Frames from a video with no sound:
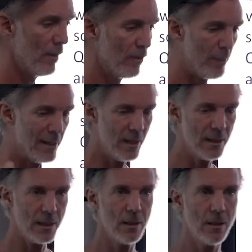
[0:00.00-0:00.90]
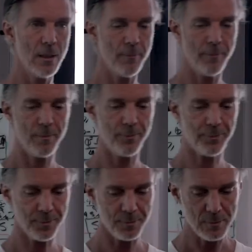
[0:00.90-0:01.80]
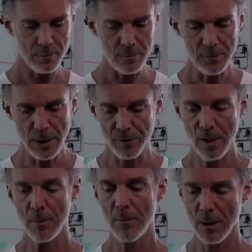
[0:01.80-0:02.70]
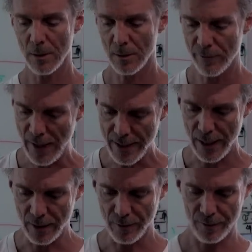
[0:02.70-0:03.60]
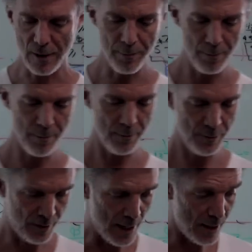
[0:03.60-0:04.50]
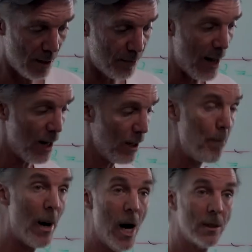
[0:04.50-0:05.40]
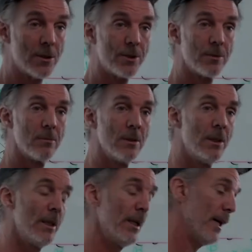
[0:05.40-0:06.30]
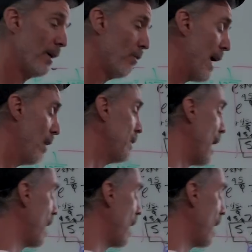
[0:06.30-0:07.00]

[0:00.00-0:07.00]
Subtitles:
this by taking some finite subset of that, a box. And around